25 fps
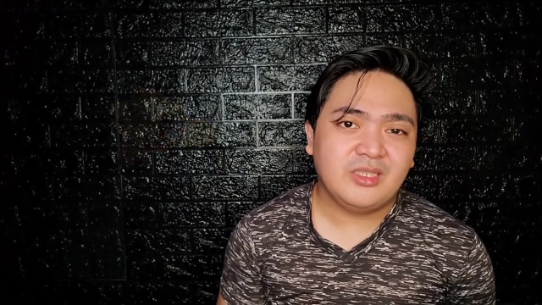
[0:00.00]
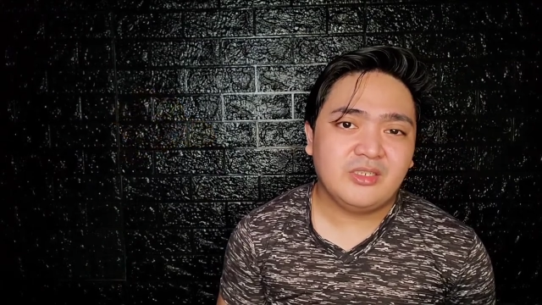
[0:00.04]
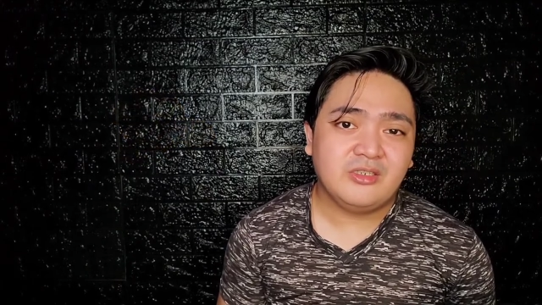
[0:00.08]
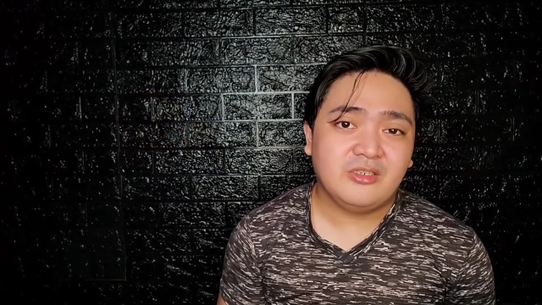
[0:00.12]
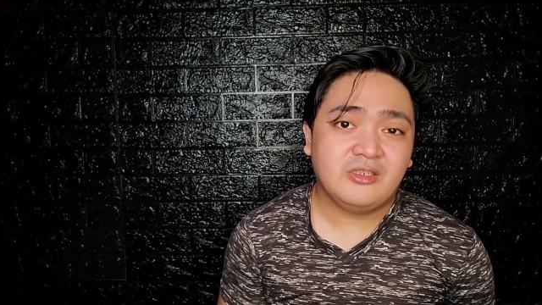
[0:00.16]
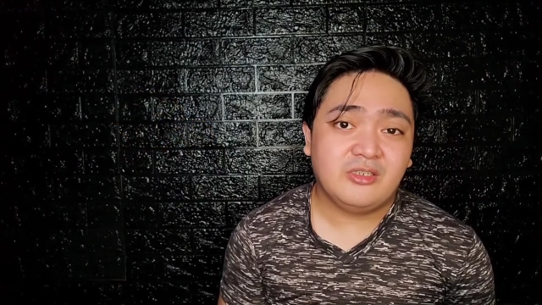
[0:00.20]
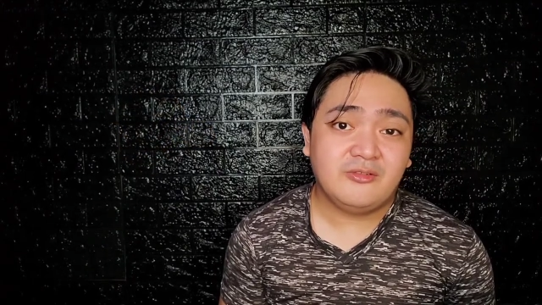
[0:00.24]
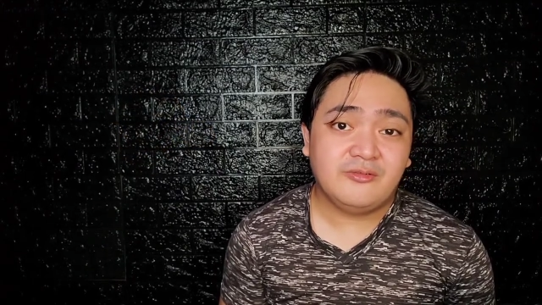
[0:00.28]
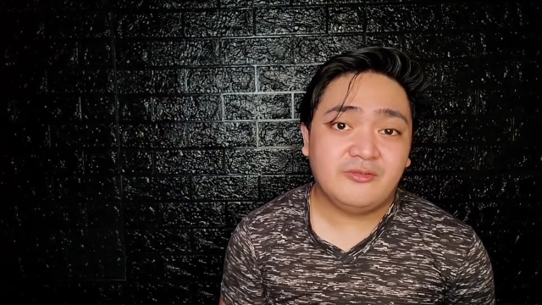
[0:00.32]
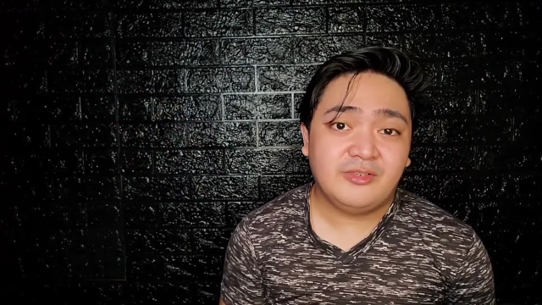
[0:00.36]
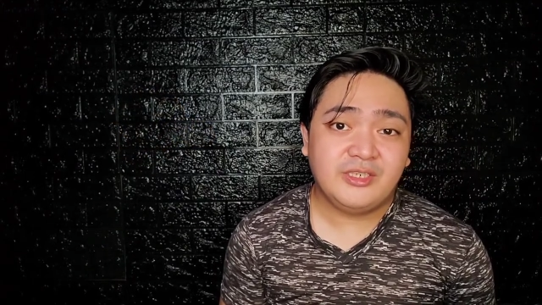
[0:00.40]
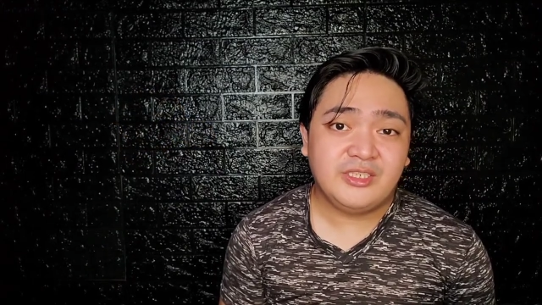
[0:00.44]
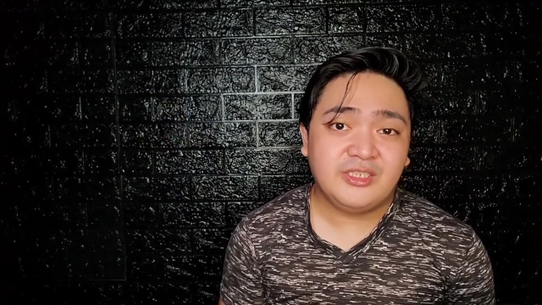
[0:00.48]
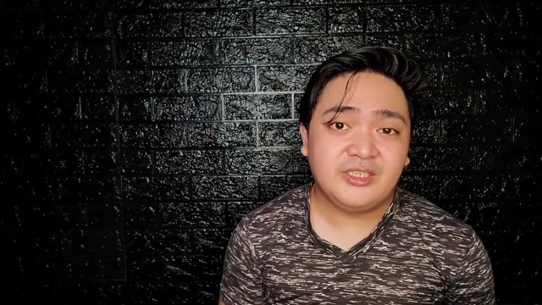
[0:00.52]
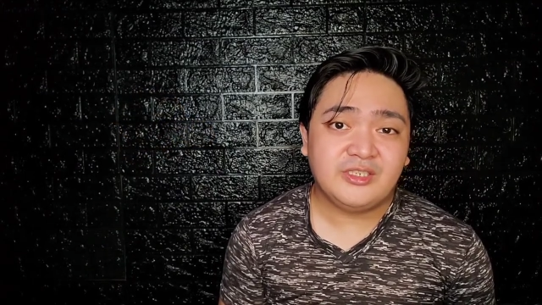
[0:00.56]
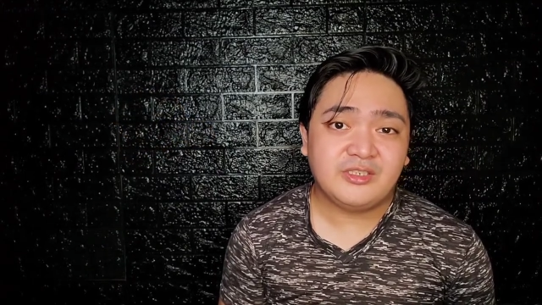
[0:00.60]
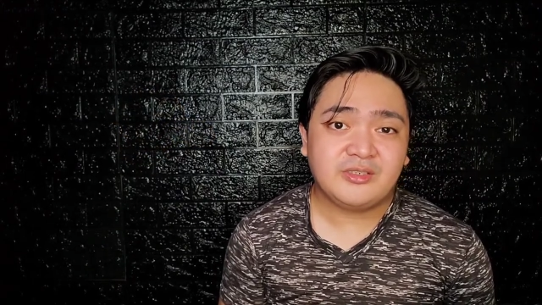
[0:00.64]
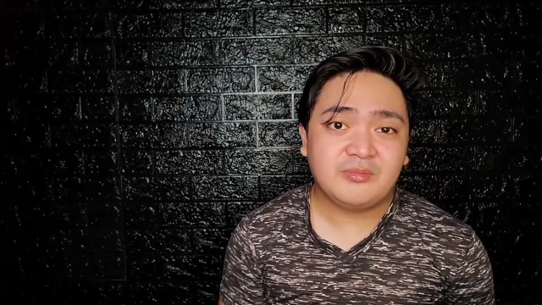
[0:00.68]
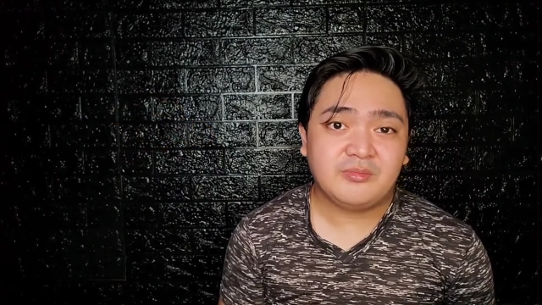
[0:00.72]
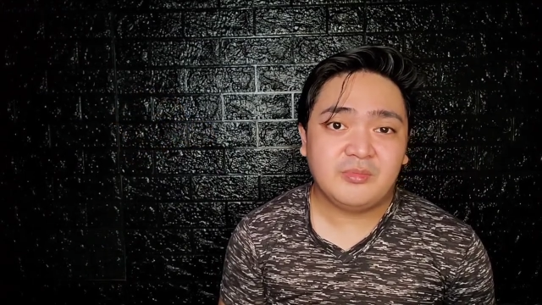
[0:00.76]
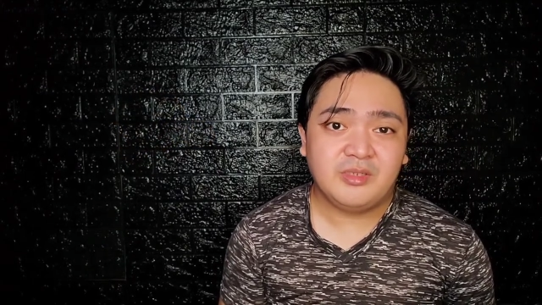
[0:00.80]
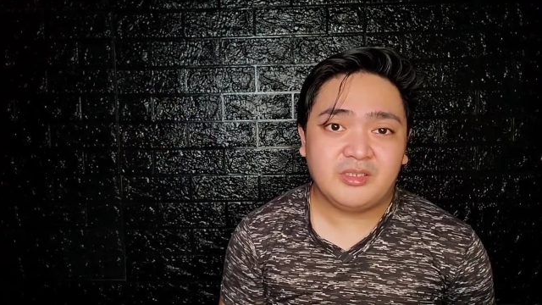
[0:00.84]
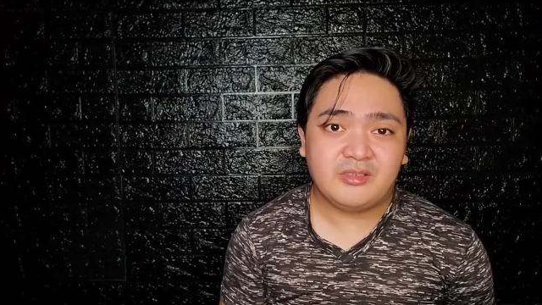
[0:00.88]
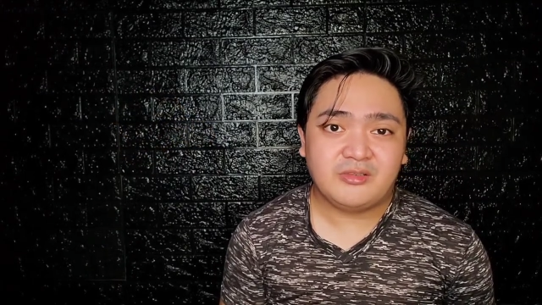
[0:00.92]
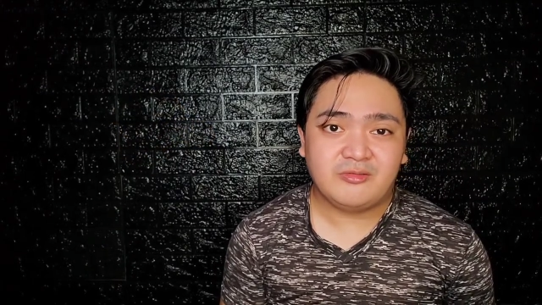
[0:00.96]
and herbaceous
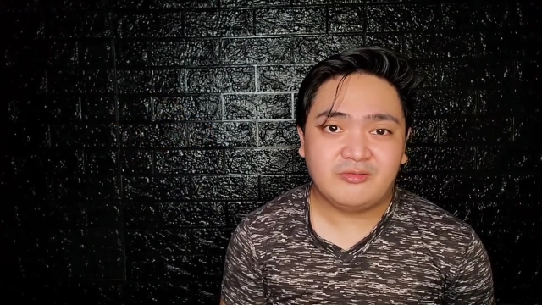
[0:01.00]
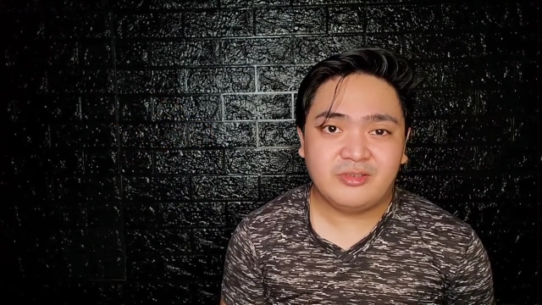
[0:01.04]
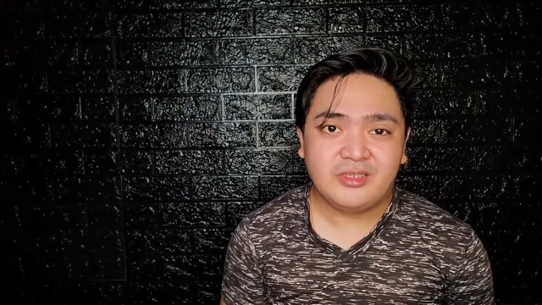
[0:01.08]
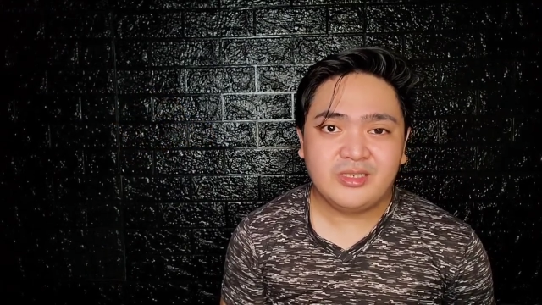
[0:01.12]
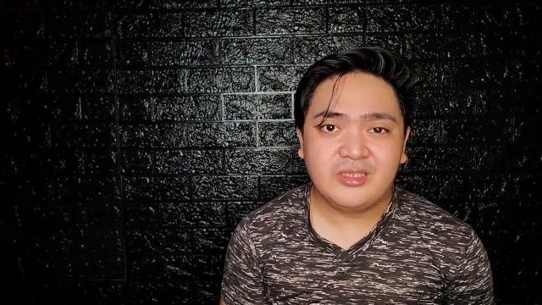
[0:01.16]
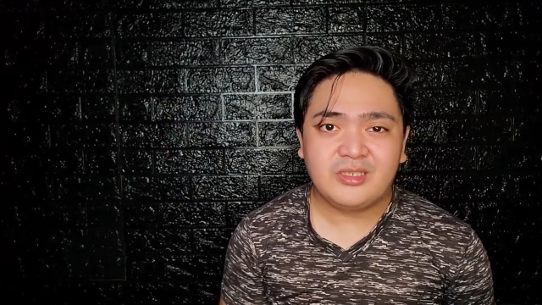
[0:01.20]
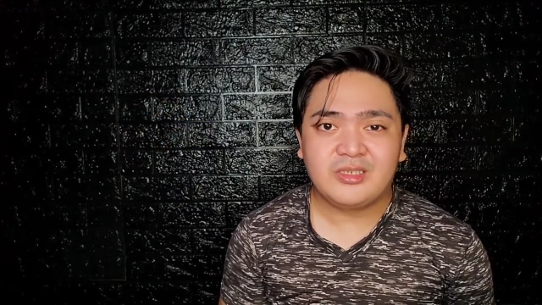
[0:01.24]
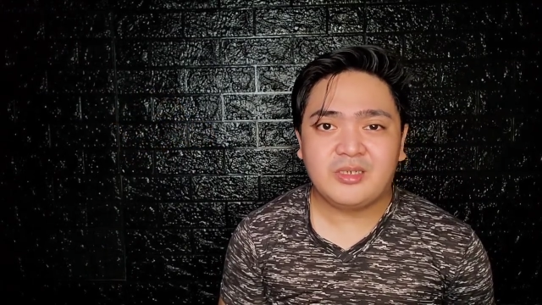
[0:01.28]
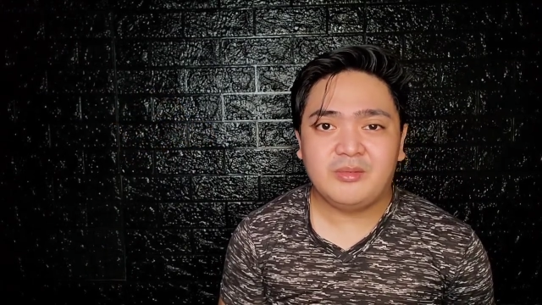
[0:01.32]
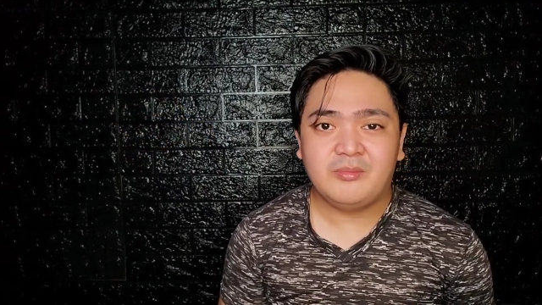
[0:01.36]
smell to it,